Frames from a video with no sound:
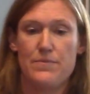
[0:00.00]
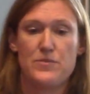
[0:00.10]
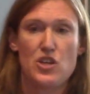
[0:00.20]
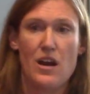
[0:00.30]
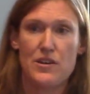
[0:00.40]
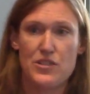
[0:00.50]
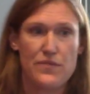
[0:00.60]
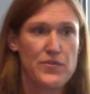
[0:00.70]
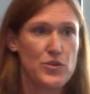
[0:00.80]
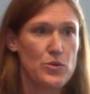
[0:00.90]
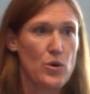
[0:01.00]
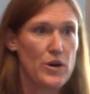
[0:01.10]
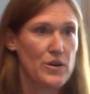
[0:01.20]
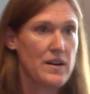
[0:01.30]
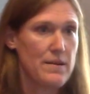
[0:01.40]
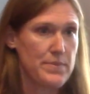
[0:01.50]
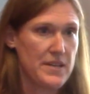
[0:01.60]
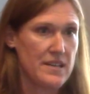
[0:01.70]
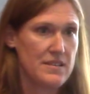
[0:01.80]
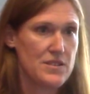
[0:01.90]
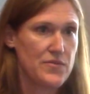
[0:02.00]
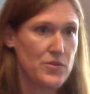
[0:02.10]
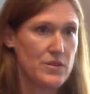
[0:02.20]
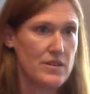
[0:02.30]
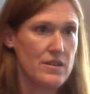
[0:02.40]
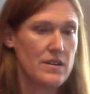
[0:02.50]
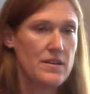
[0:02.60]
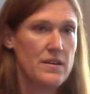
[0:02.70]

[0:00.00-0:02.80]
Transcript: charged a few oil companies for